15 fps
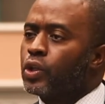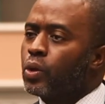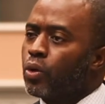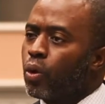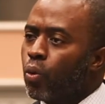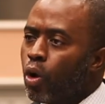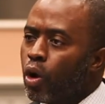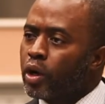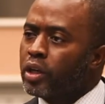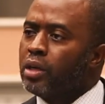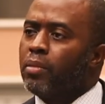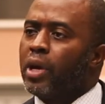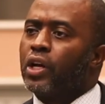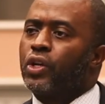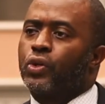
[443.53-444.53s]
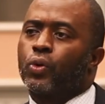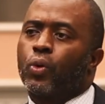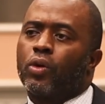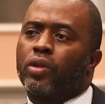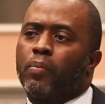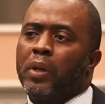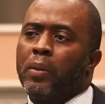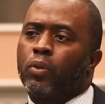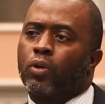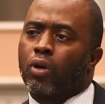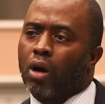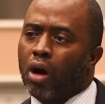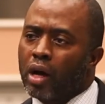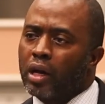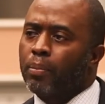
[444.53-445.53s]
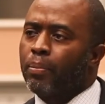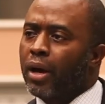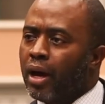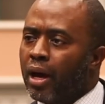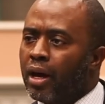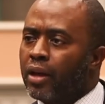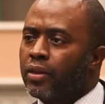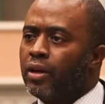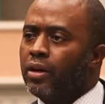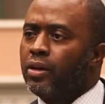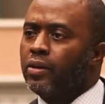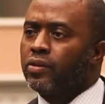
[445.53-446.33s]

So we're working to make sure that people are on a path